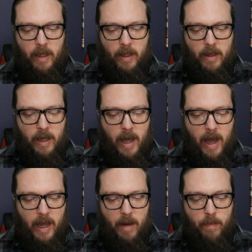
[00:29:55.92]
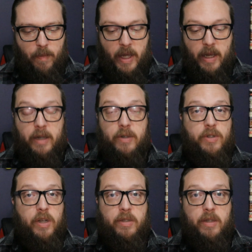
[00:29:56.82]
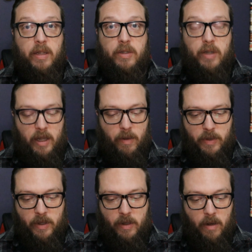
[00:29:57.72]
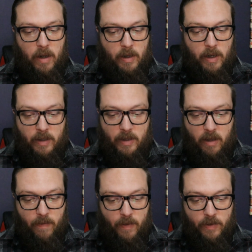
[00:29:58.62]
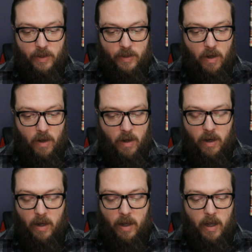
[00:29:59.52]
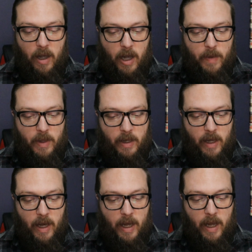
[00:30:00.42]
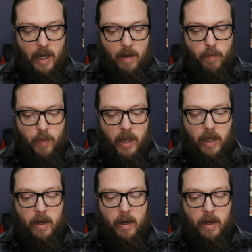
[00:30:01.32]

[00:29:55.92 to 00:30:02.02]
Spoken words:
The guy had been in he was in Godzilla vs. Kong. I mean, the guy had been